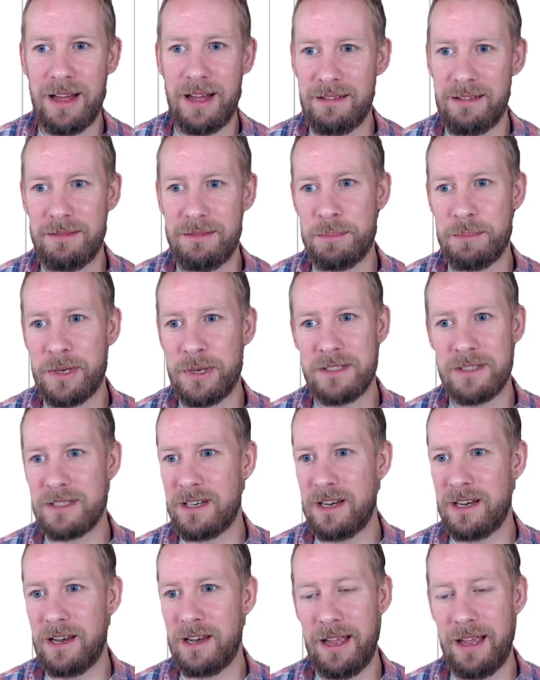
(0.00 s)

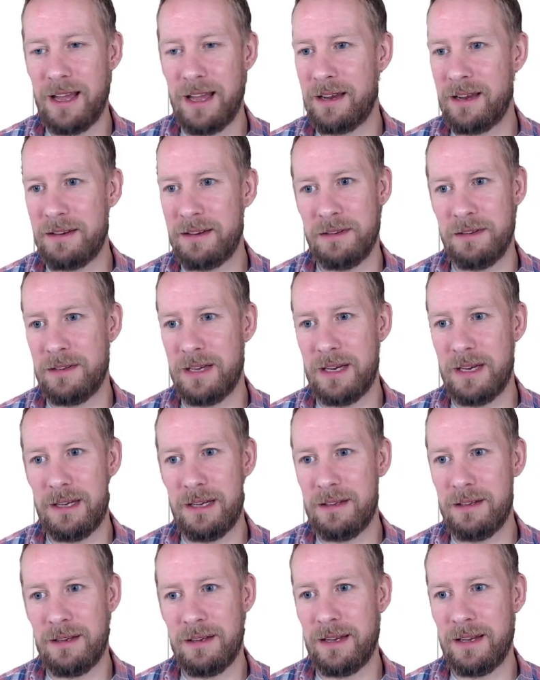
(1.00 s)
Personally, I don't do that.
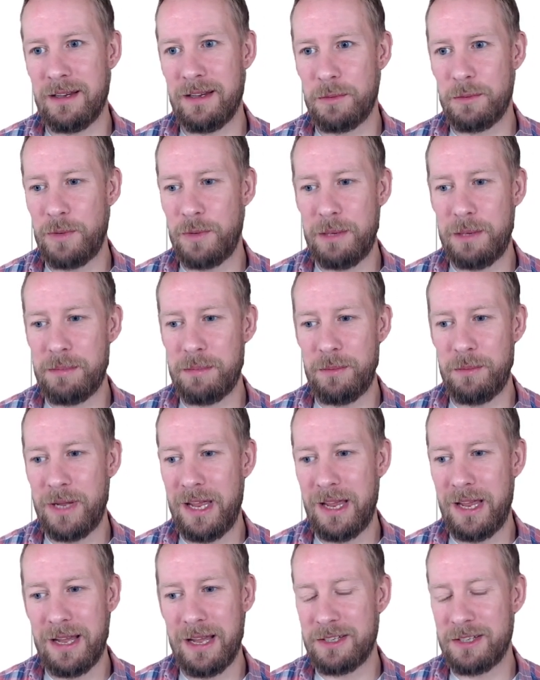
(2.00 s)
Like on a week by
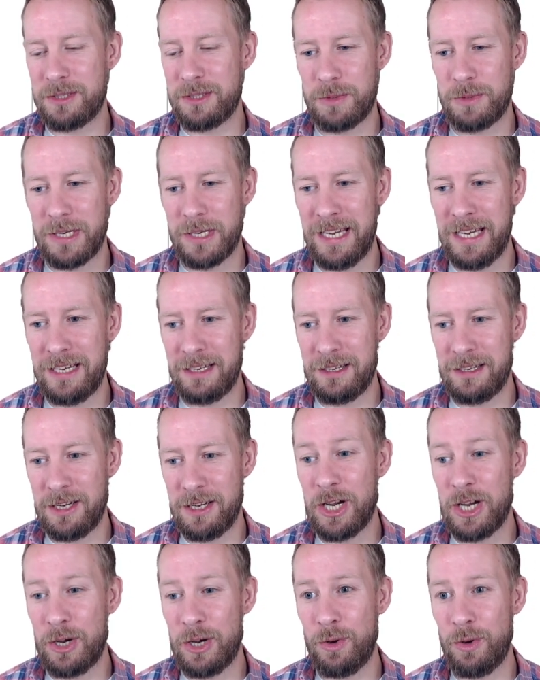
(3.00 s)
week, I just want to hit
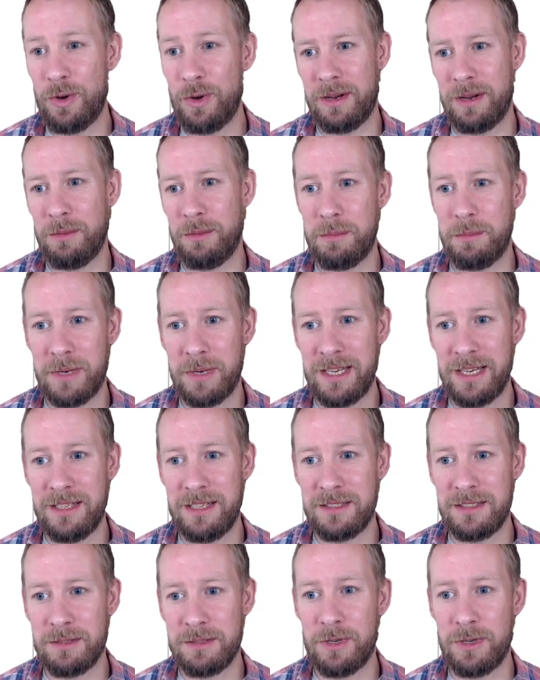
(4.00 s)
go and I want my keys
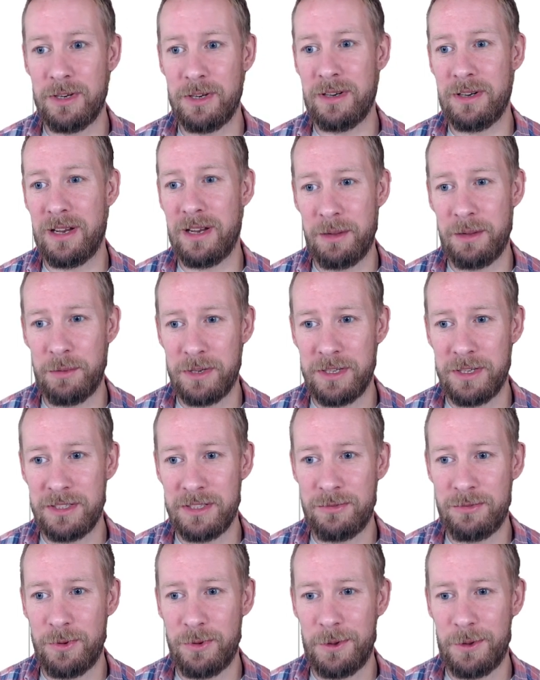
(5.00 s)
to run and I want it to
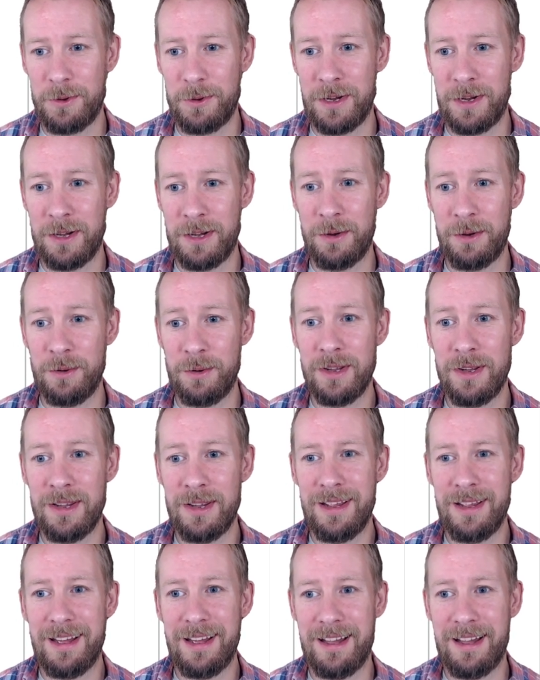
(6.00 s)
full auto,
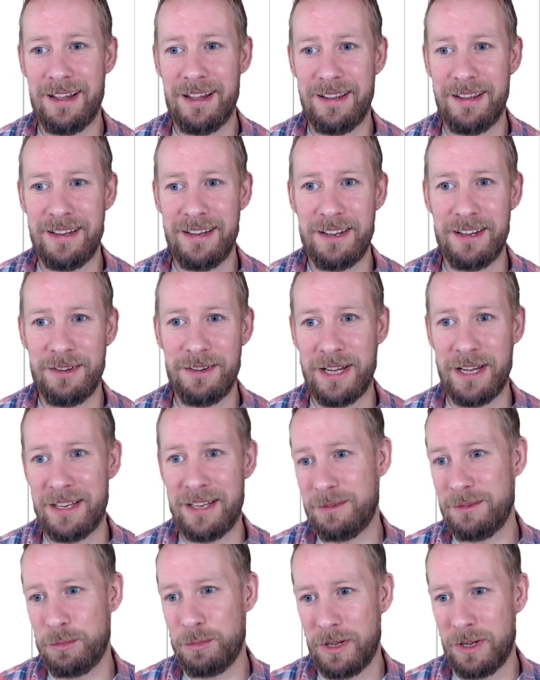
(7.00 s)
you know,
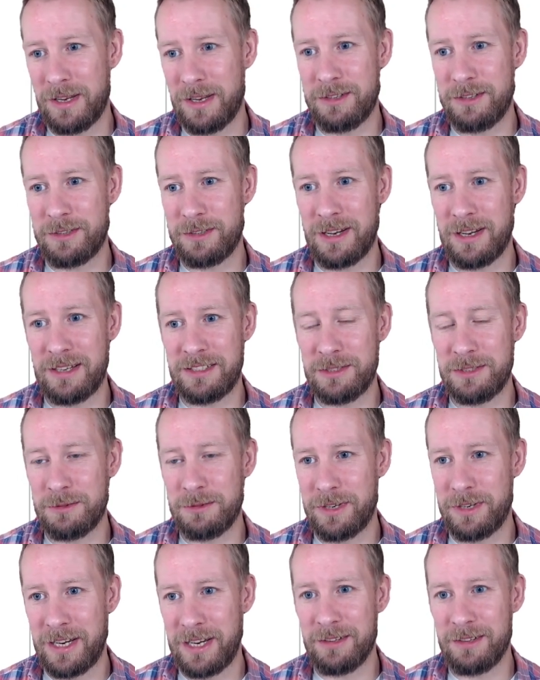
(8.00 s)
and while Hydra Clash is
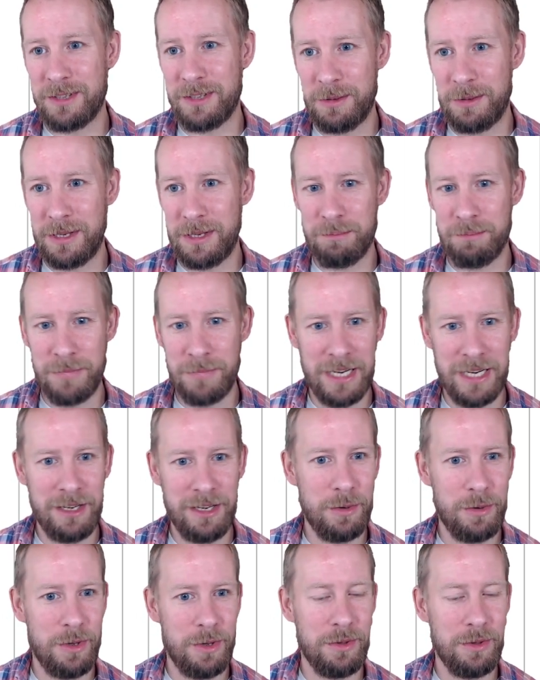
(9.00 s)
running, I'll do it
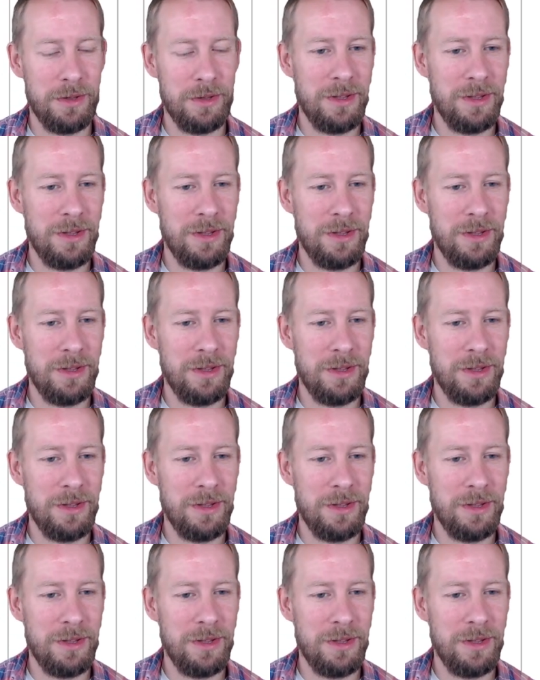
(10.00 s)
manual.